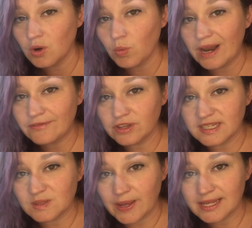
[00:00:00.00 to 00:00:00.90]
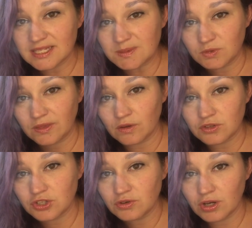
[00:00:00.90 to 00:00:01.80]
whatever the space is between those
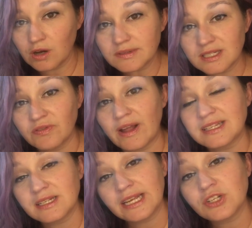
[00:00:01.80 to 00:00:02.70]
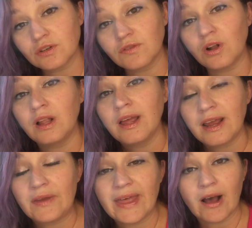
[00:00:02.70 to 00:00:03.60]
two notes, that's an interval.
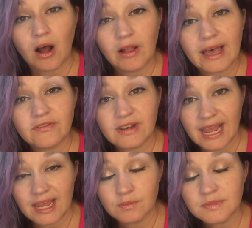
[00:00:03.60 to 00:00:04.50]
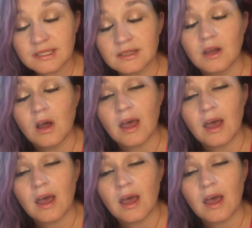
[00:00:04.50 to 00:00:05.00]
And they all have names.